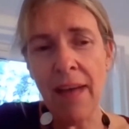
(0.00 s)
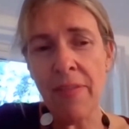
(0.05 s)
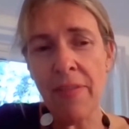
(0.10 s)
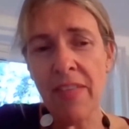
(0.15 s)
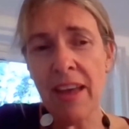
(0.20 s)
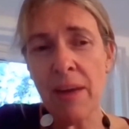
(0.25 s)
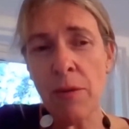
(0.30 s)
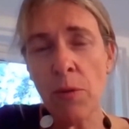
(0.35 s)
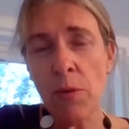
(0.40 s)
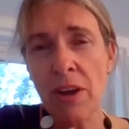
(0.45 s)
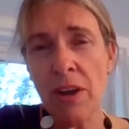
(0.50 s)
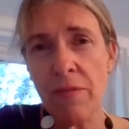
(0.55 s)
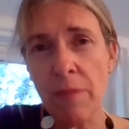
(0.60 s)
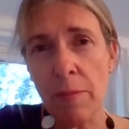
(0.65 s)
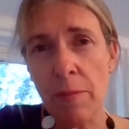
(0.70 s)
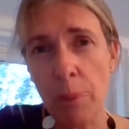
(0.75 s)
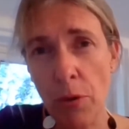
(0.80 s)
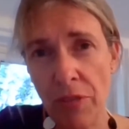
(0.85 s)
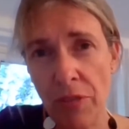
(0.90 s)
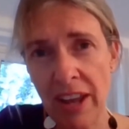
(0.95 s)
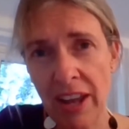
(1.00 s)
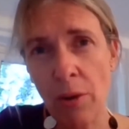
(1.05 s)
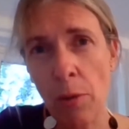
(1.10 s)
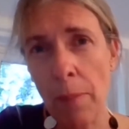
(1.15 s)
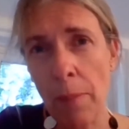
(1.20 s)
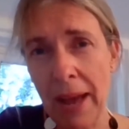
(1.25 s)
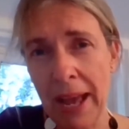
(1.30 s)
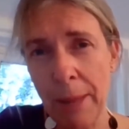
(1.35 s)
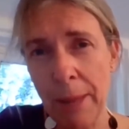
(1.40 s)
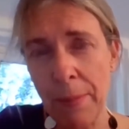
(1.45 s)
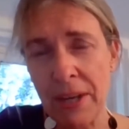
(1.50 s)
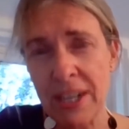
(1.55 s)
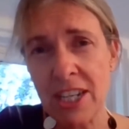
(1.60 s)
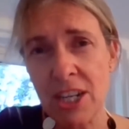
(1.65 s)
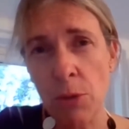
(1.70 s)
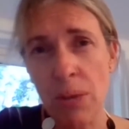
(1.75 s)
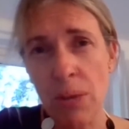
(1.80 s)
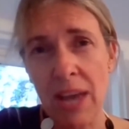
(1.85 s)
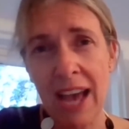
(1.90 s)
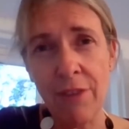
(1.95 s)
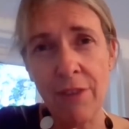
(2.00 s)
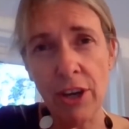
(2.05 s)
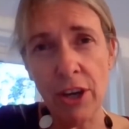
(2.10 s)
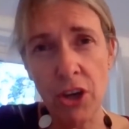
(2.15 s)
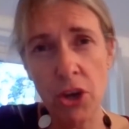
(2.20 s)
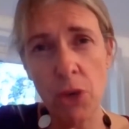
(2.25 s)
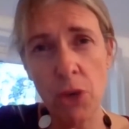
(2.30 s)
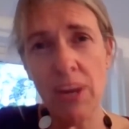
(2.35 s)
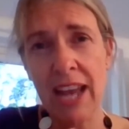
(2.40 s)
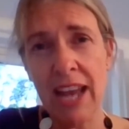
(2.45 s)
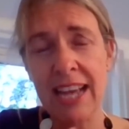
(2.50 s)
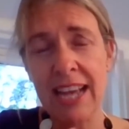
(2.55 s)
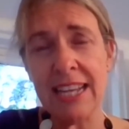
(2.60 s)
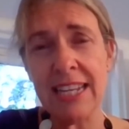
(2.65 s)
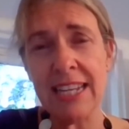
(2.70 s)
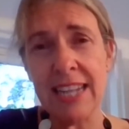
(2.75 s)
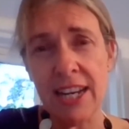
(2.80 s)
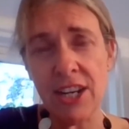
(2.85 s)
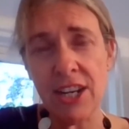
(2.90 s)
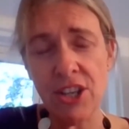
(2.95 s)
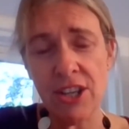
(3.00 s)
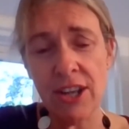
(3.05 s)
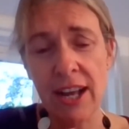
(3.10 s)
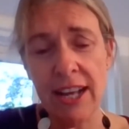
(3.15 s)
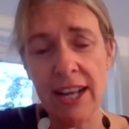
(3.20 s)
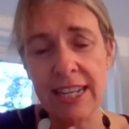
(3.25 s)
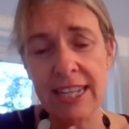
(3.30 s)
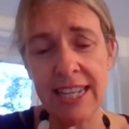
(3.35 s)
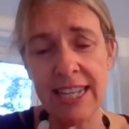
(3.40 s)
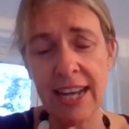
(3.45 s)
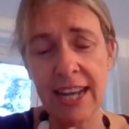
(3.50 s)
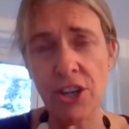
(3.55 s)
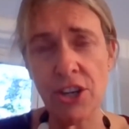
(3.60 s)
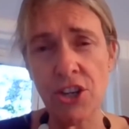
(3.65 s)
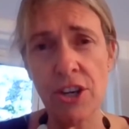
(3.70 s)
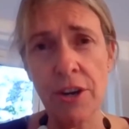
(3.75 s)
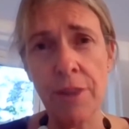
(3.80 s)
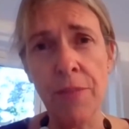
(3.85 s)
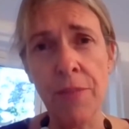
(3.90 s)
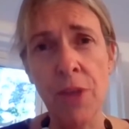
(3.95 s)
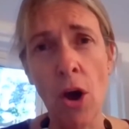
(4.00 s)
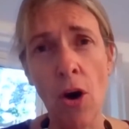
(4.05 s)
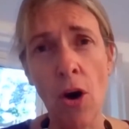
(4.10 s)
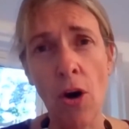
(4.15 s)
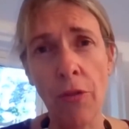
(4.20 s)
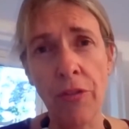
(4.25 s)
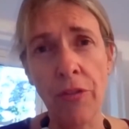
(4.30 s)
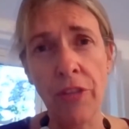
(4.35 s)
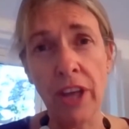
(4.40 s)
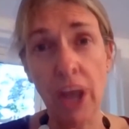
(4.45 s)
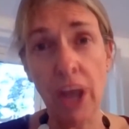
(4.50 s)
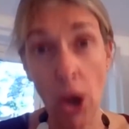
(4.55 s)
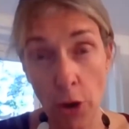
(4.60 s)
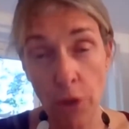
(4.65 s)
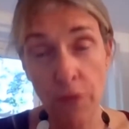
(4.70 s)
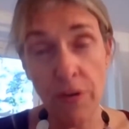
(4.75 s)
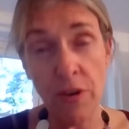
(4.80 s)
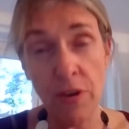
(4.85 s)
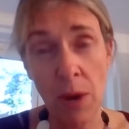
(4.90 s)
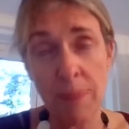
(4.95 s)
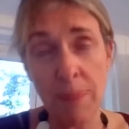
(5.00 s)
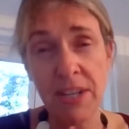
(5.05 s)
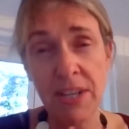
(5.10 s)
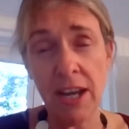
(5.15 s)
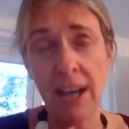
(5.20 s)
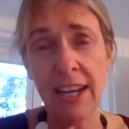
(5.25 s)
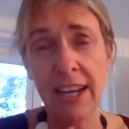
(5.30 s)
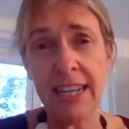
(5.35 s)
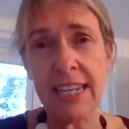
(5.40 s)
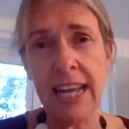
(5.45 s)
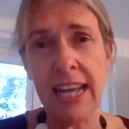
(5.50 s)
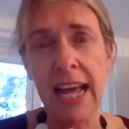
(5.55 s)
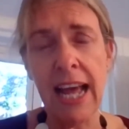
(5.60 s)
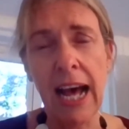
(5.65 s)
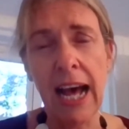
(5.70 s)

And then we've put that on paper. So we have a Q&A section on the COVID website.